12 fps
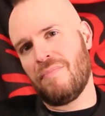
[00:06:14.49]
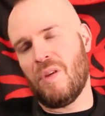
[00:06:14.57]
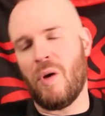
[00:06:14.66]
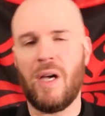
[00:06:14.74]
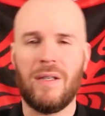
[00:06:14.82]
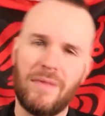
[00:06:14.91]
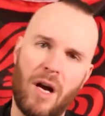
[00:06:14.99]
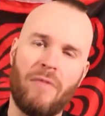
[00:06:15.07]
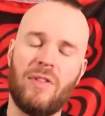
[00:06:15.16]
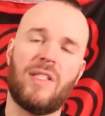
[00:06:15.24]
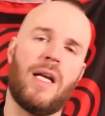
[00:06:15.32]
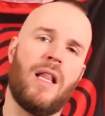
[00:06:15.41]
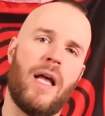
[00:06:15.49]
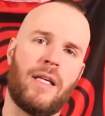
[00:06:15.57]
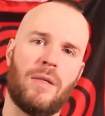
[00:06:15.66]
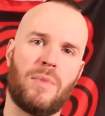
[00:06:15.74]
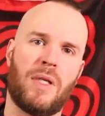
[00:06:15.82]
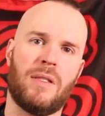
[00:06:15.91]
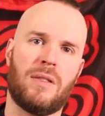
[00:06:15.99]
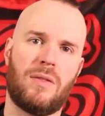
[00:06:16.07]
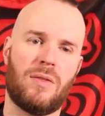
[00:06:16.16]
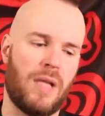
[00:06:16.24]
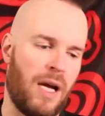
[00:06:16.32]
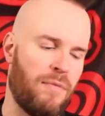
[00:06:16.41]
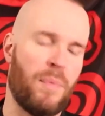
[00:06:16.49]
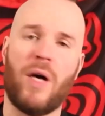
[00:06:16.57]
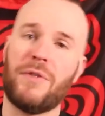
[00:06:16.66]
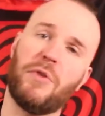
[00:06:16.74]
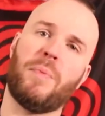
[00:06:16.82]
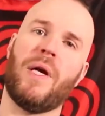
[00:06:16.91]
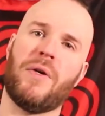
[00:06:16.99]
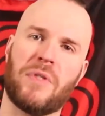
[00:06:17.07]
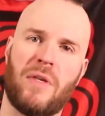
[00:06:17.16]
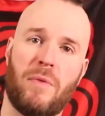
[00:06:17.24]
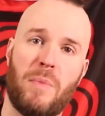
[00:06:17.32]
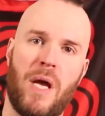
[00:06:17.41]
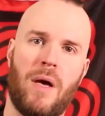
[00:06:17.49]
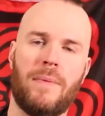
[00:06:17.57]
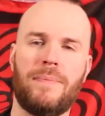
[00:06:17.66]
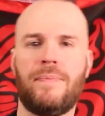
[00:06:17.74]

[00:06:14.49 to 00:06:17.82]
well, obviously I like them because I've bought 2 pairs of them now.